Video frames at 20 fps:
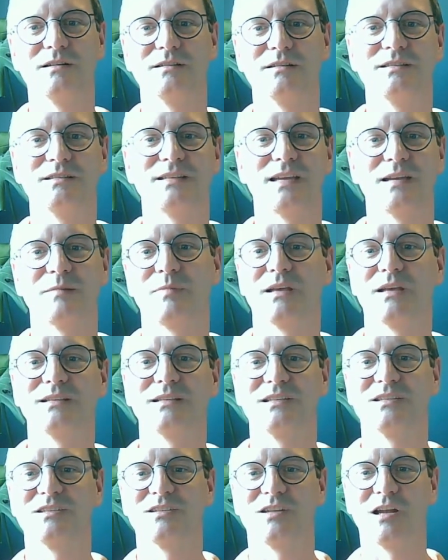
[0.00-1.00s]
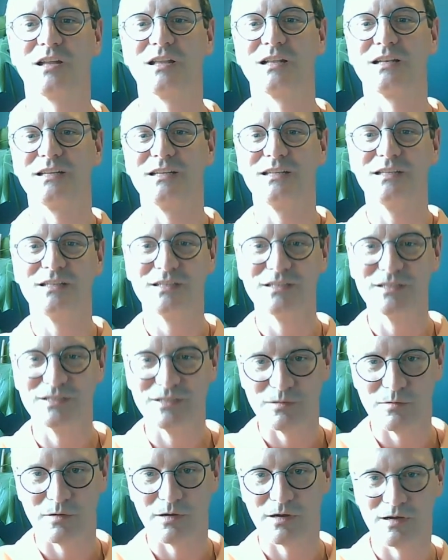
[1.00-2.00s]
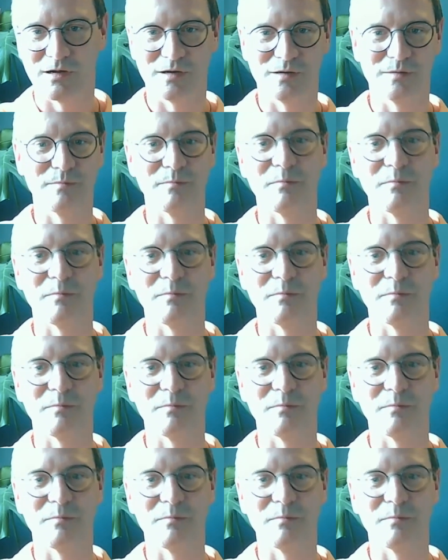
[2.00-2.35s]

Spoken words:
take place externally to our